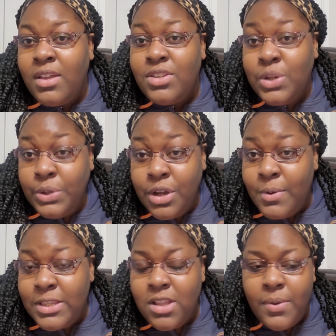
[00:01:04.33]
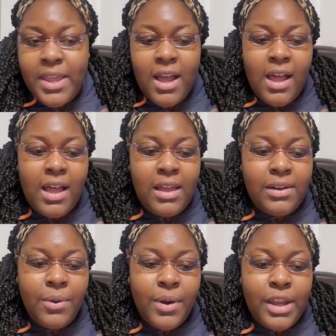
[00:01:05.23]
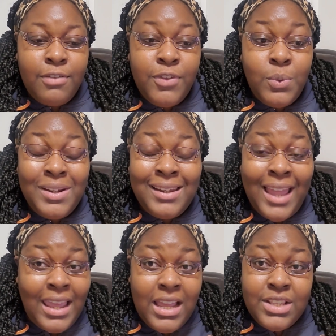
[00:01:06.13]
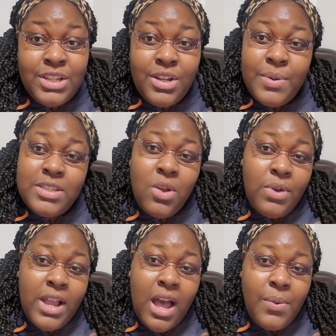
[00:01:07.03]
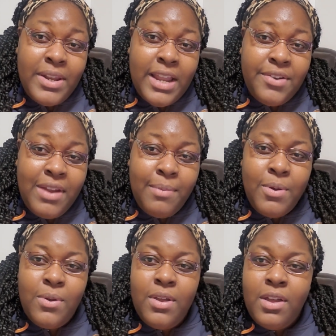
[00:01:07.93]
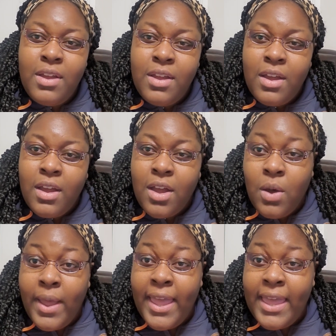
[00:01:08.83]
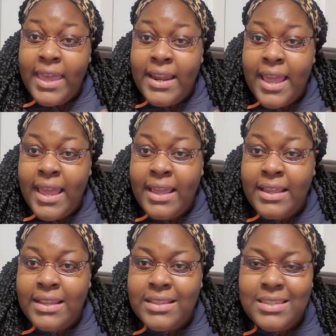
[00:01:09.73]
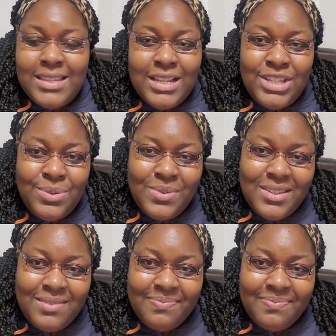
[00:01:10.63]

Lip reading: don't know what's going on, or if you would like to know what's going on with NaNoWriMo, go ahead and stay tuned.